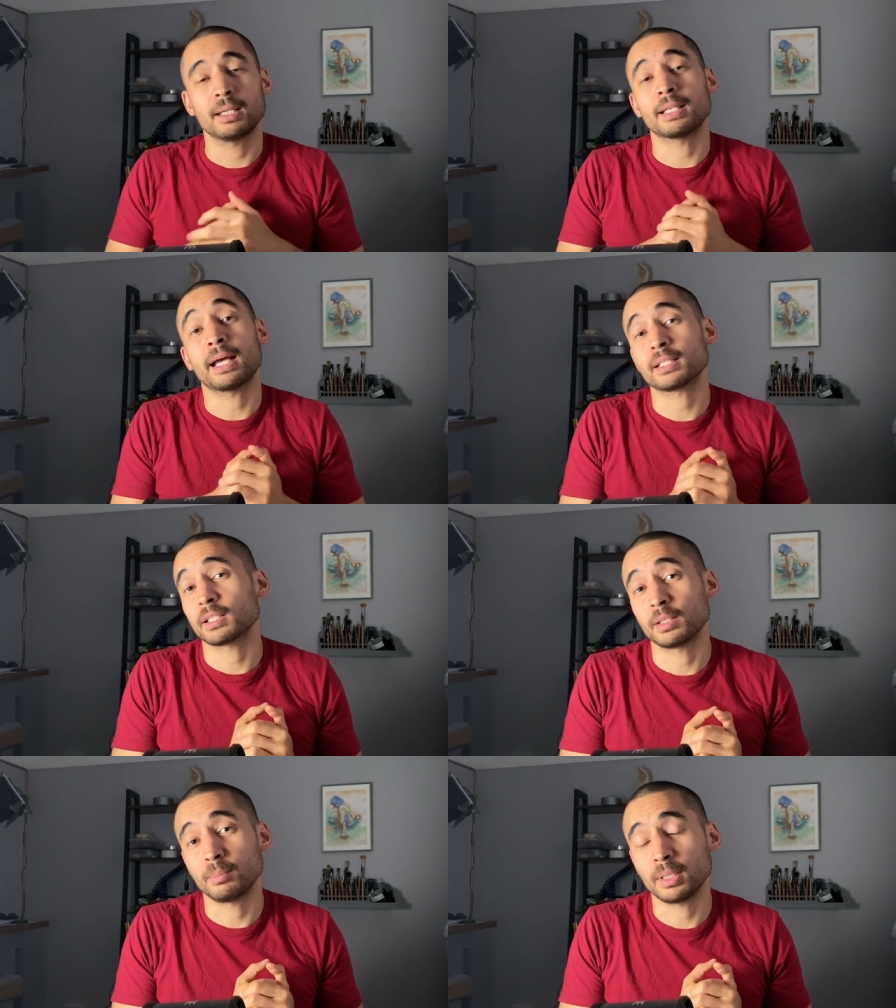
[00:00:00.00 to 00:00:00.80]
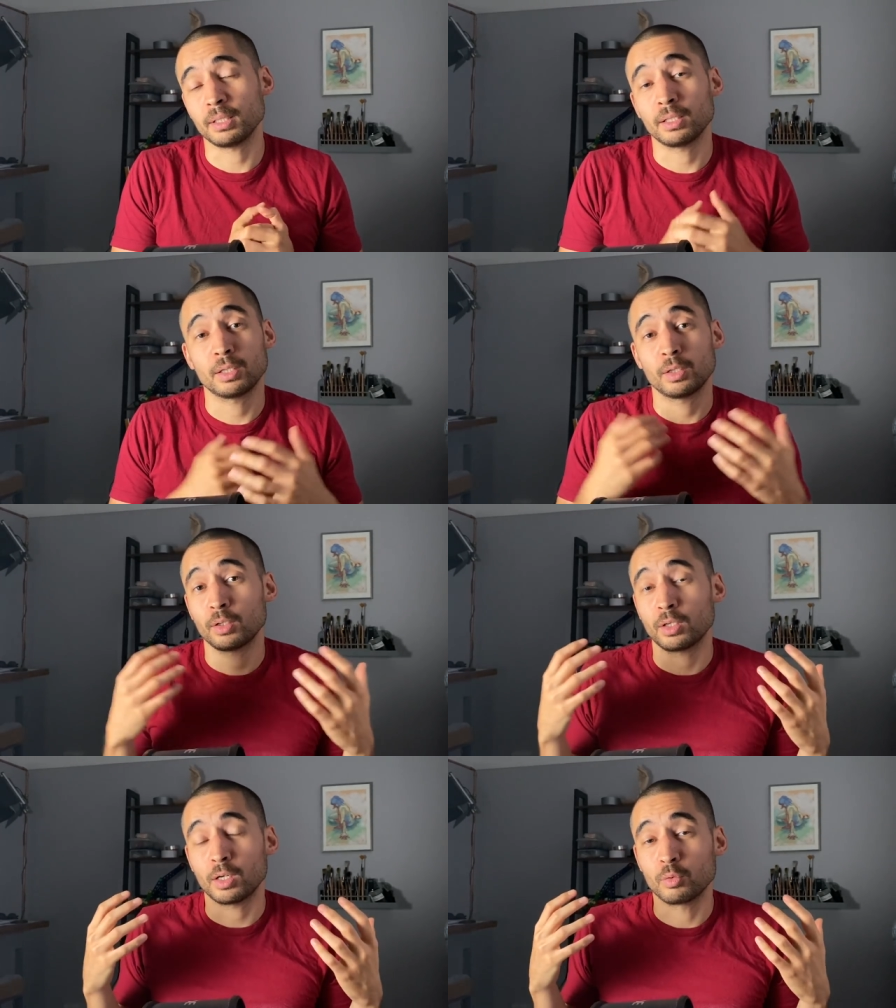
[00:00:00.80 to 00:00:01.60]
that's going to be
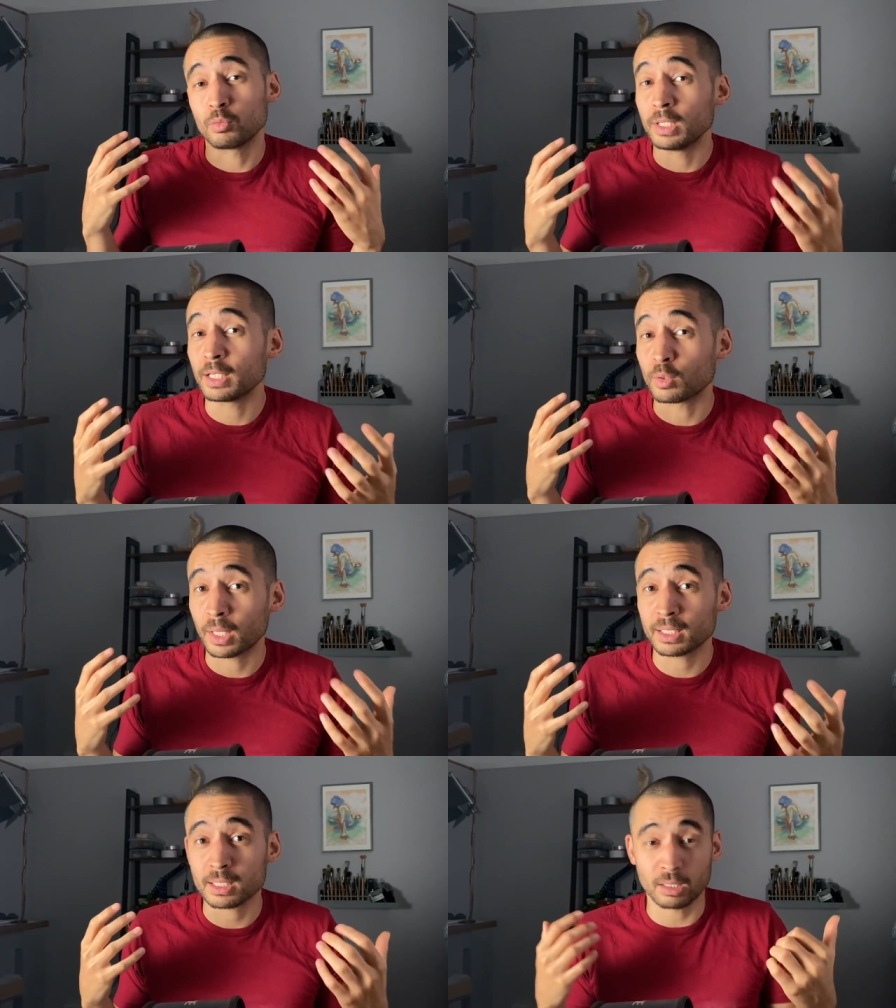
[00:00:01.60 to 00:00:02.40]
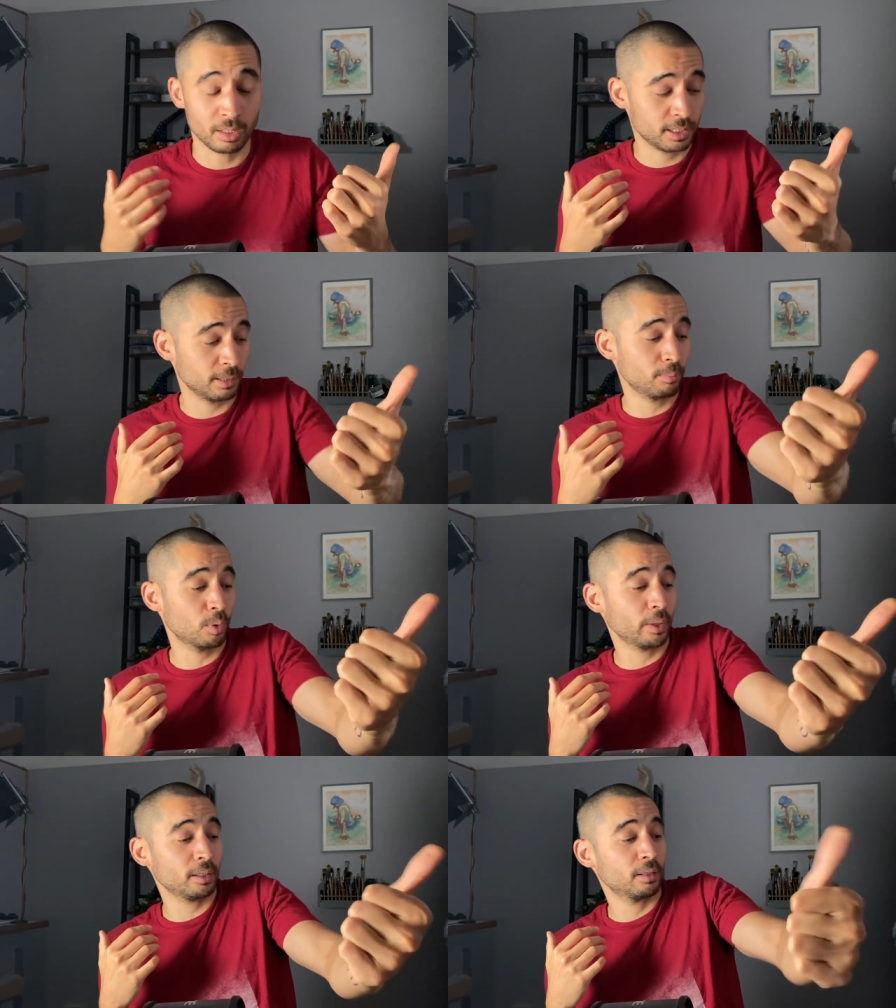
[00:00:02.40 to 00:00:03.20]
a really great starting
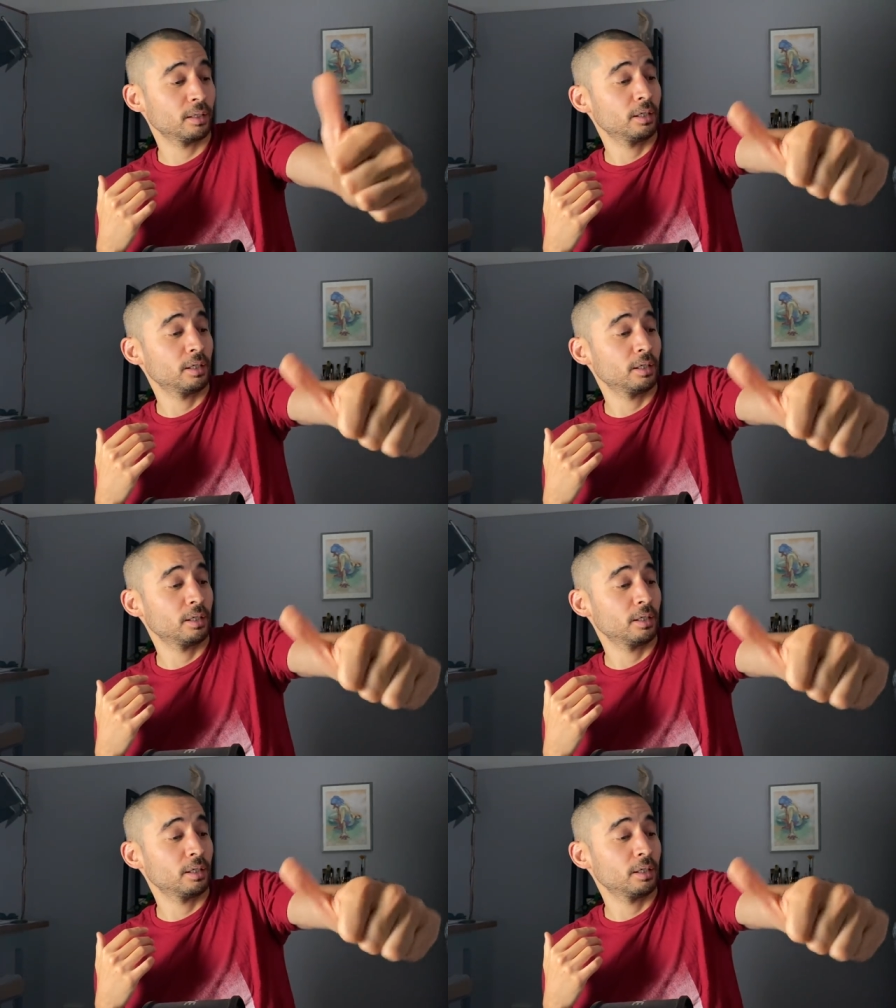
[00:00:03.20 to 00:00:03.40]
point